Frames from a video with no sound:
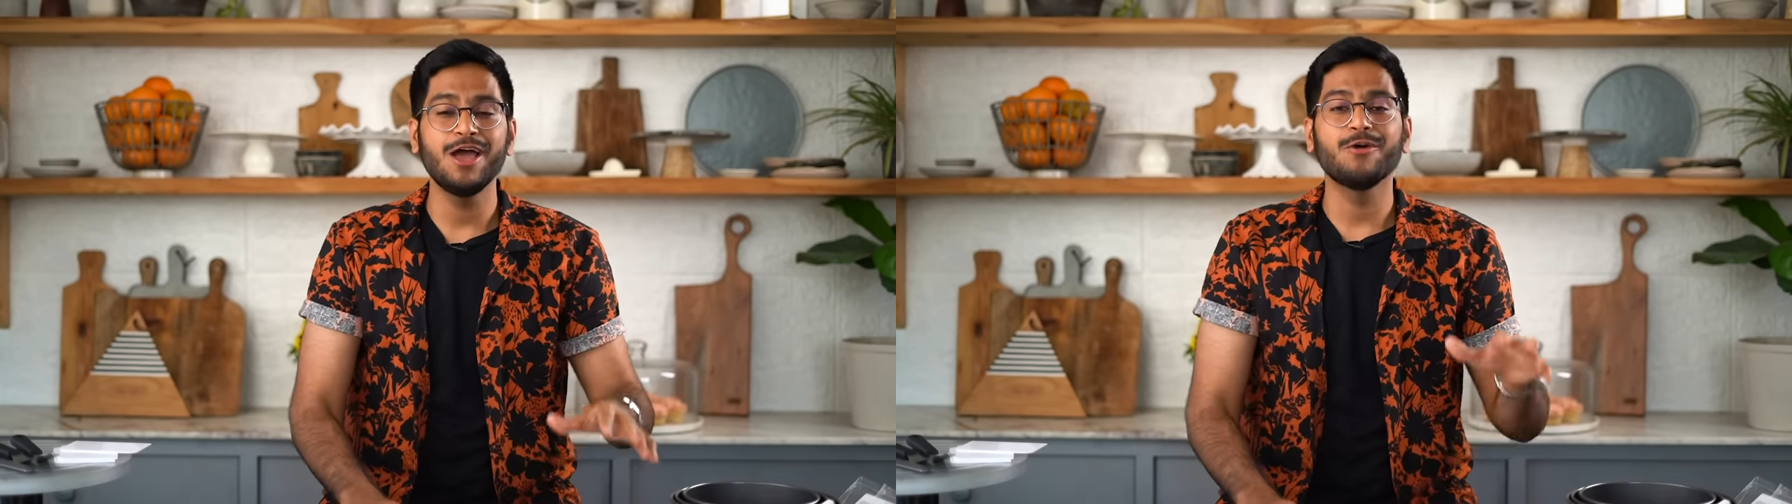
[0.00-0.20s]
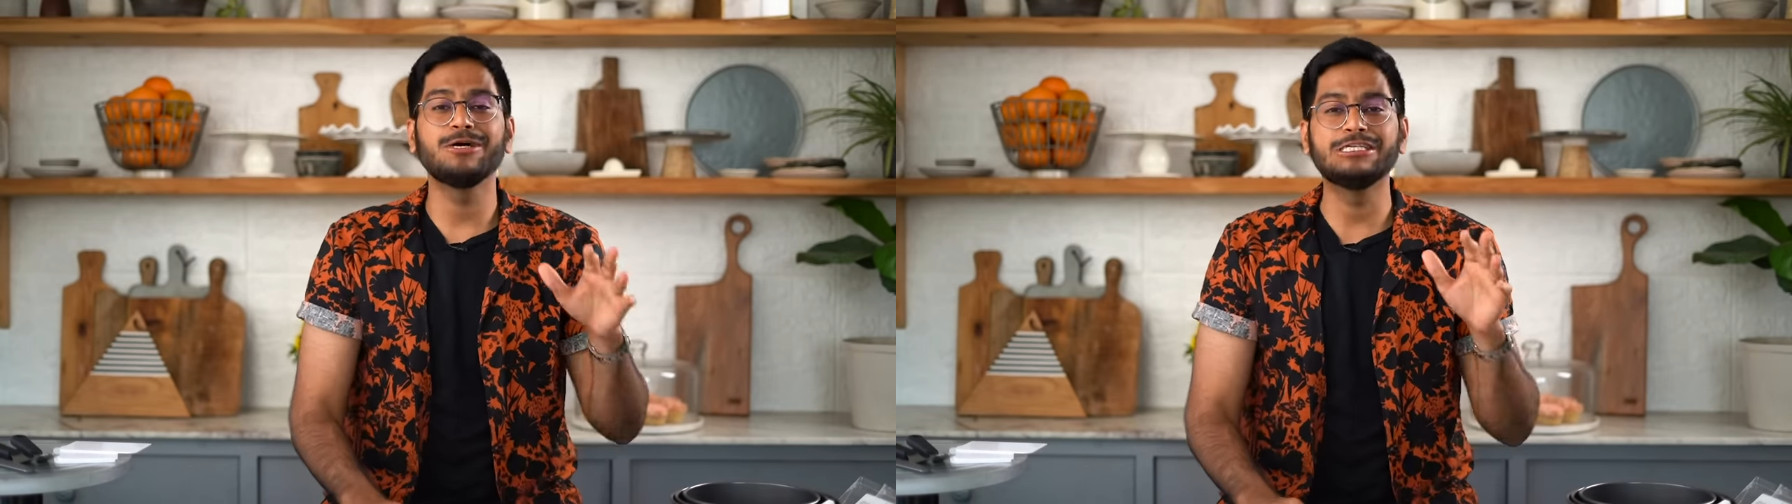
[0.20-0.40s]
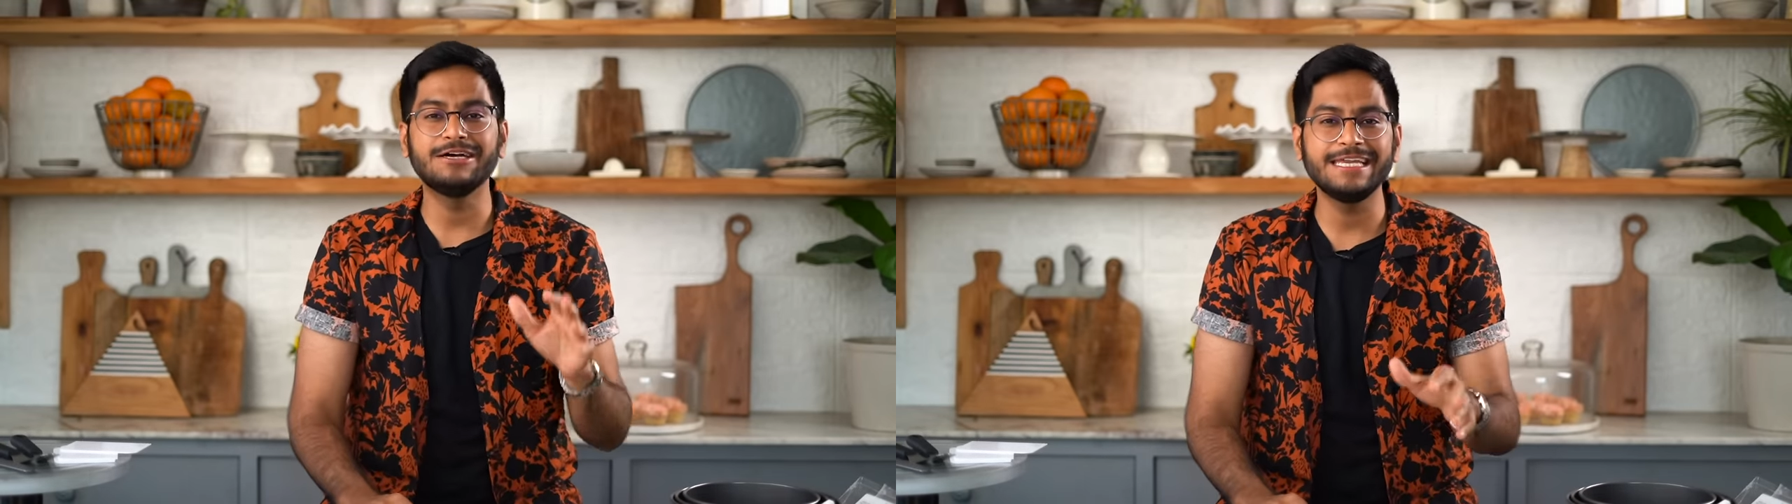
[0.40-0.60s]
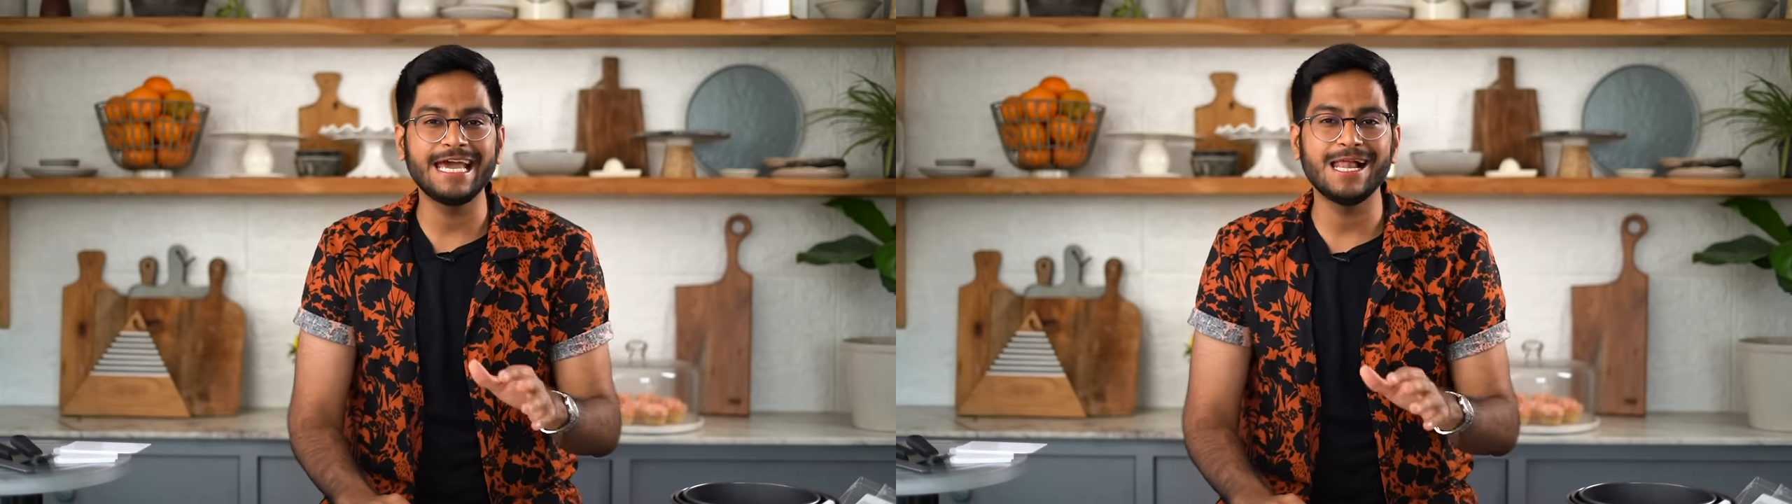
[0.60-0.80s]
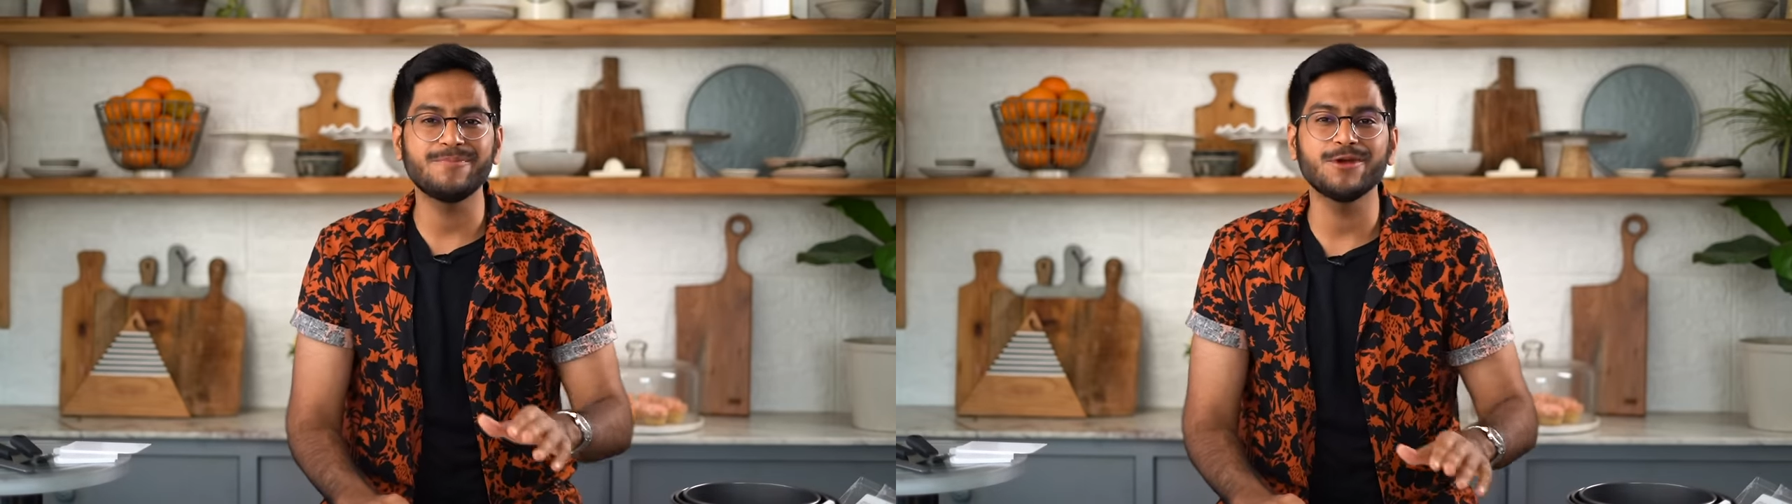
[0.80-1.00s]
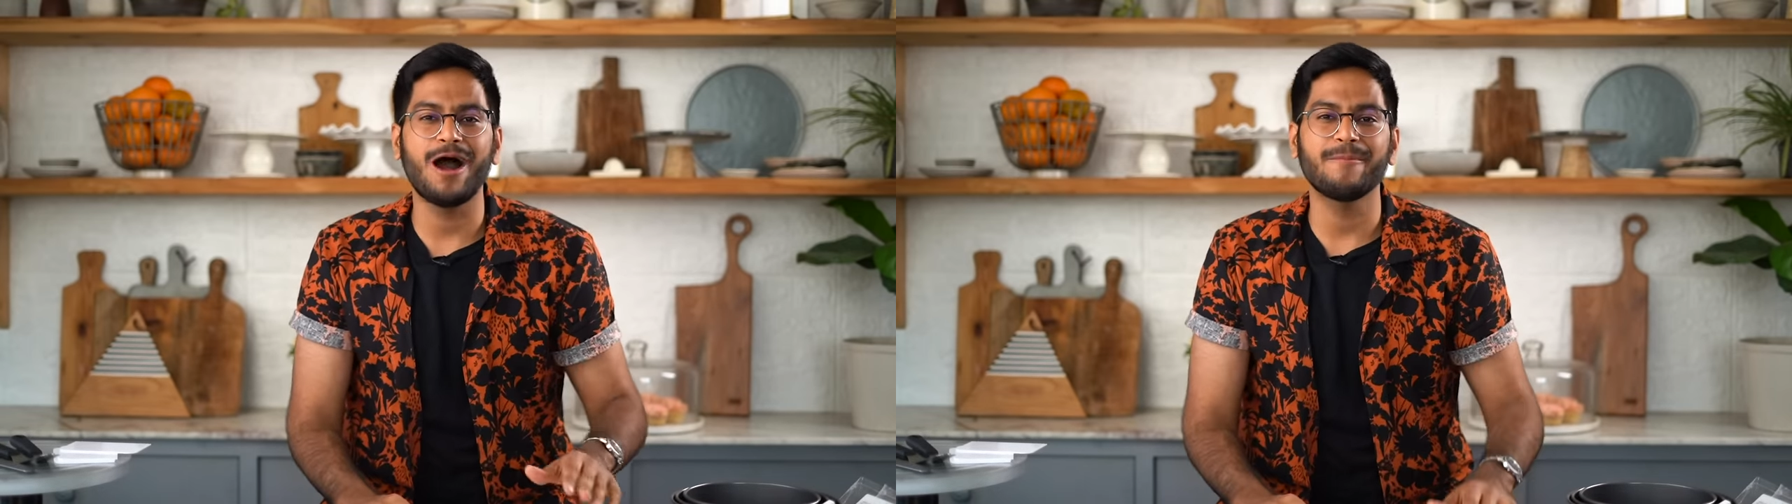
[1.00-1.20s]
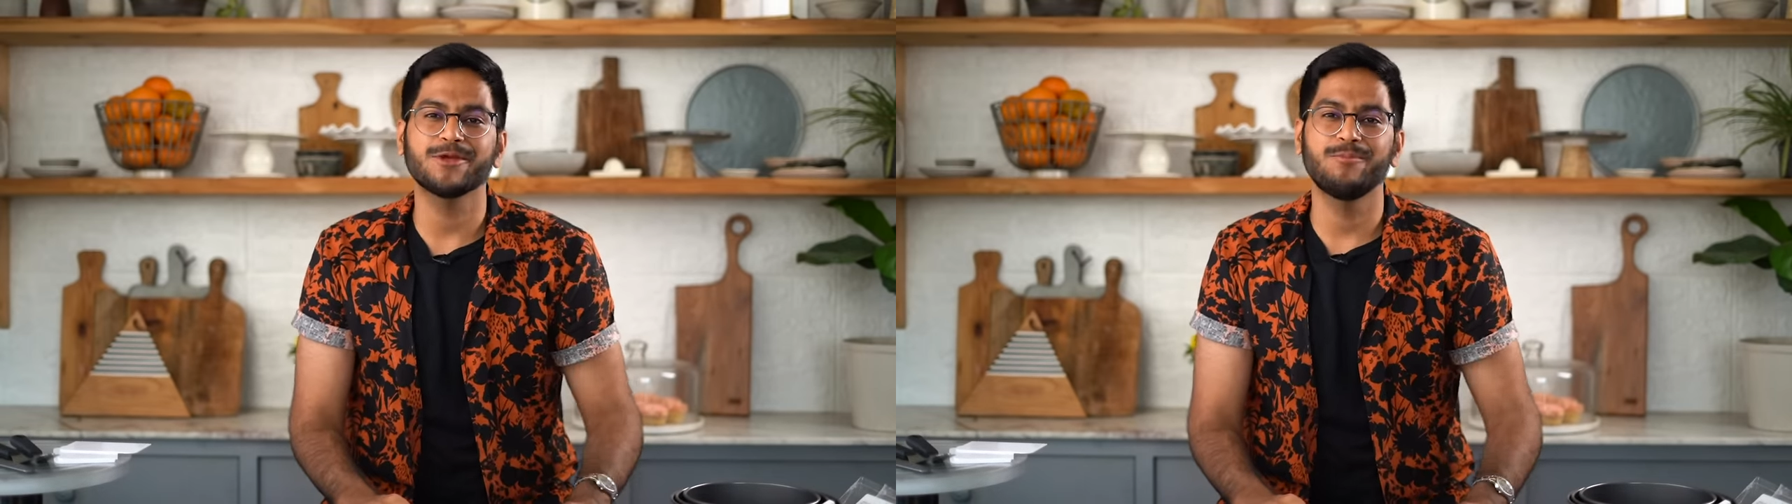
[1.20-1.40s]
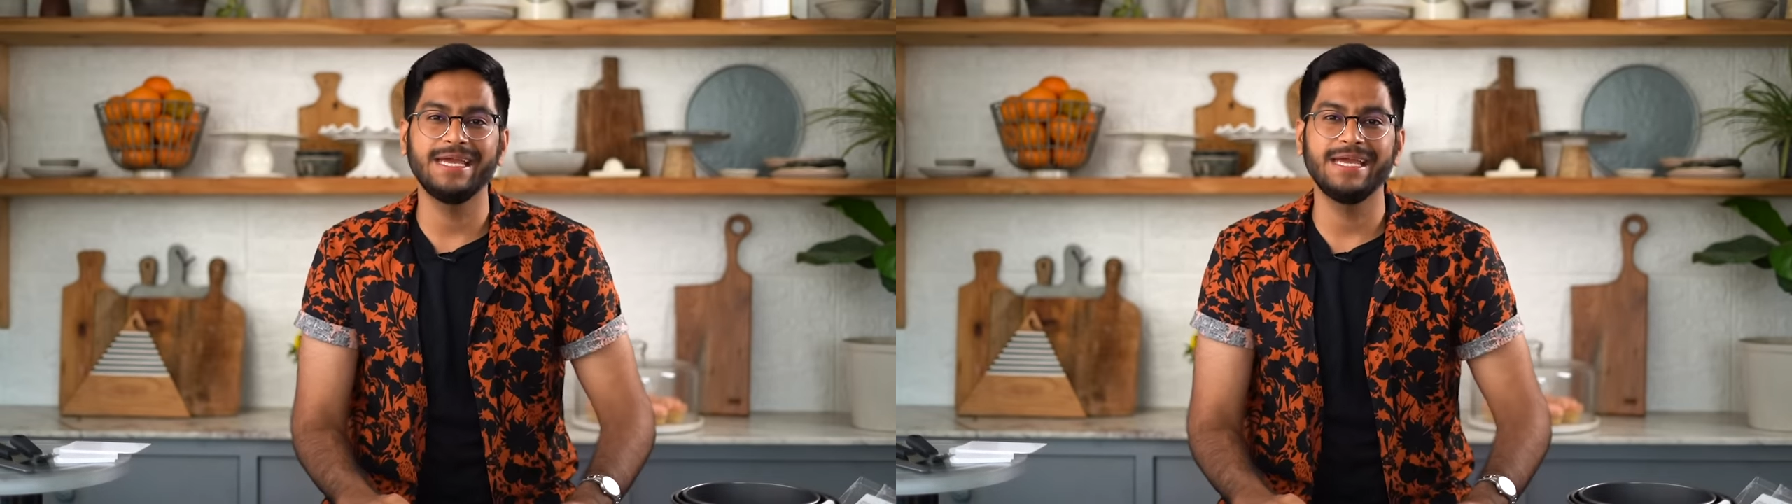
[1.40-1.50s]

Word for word: would really help you up your